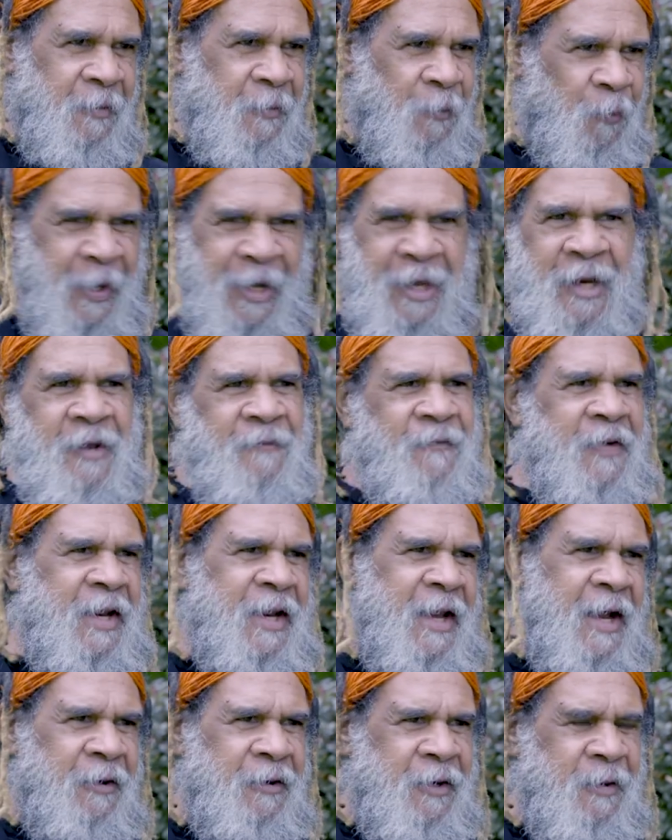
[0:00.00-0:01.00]
We live
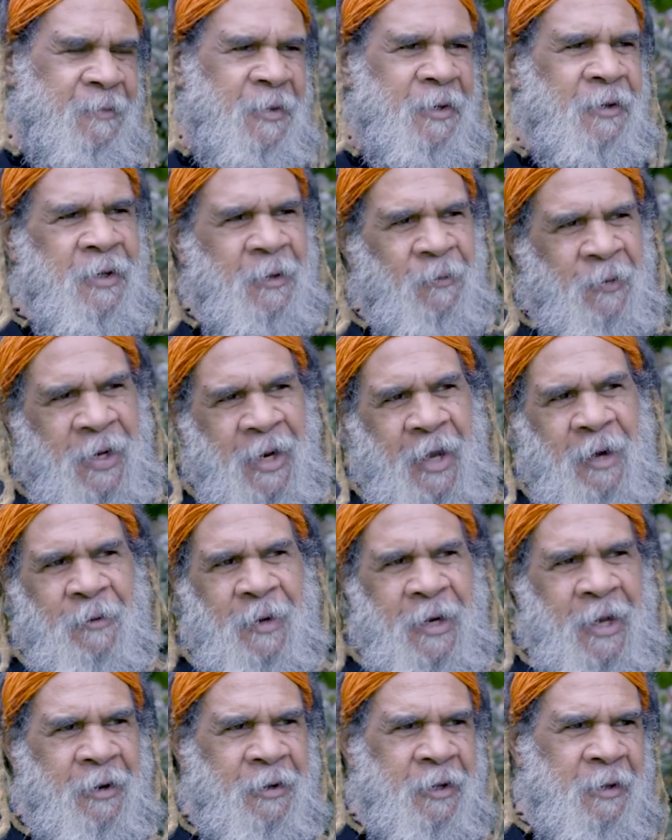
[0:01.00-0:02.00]
in our community. We know
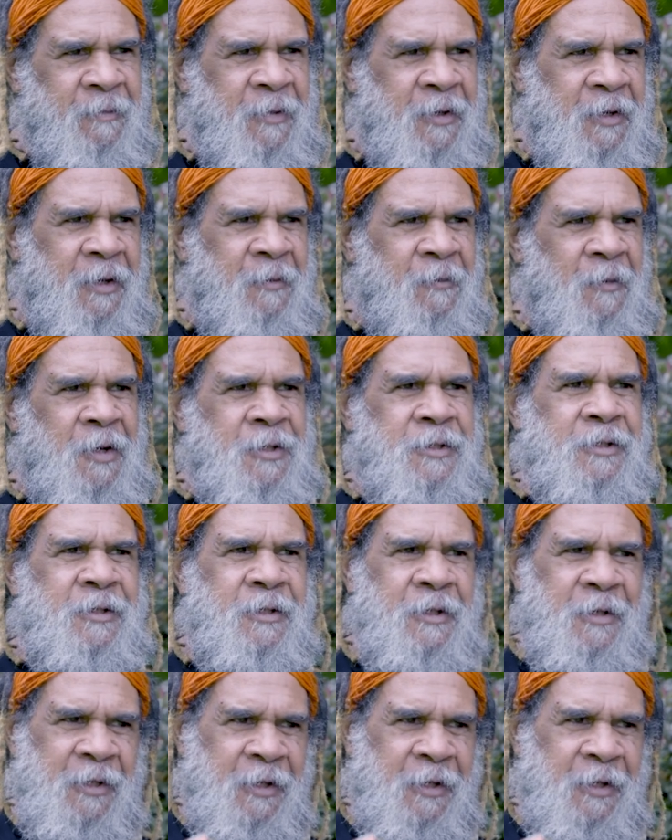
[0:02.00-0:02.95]
what our community wants.